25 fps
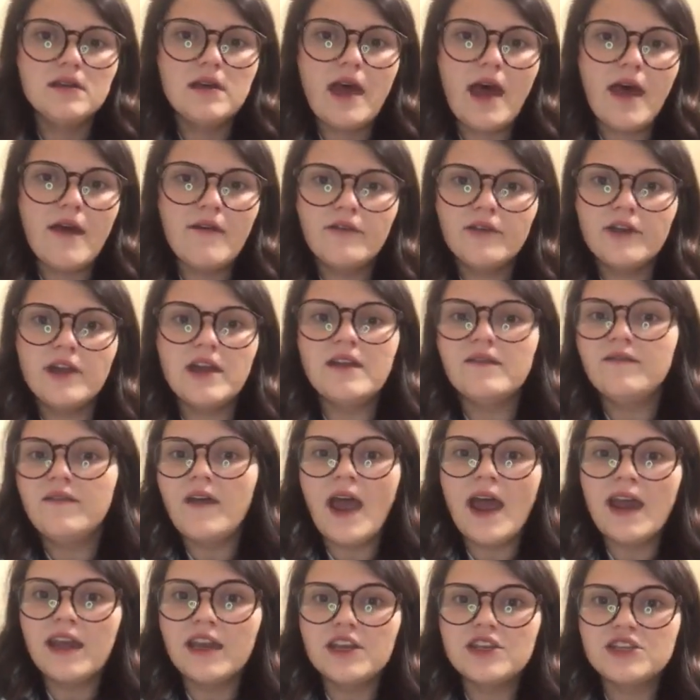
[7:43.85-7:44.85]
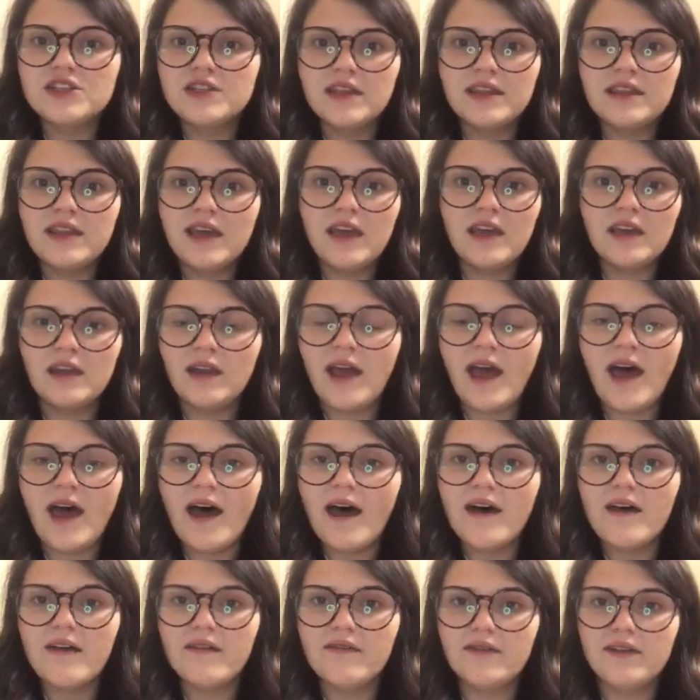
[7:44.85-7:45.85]
every advantage that they could
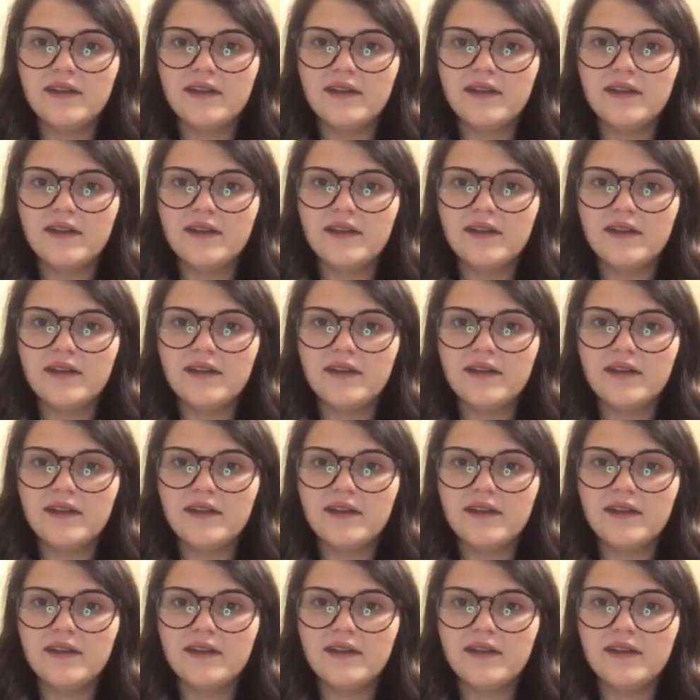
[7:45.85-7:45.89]
have.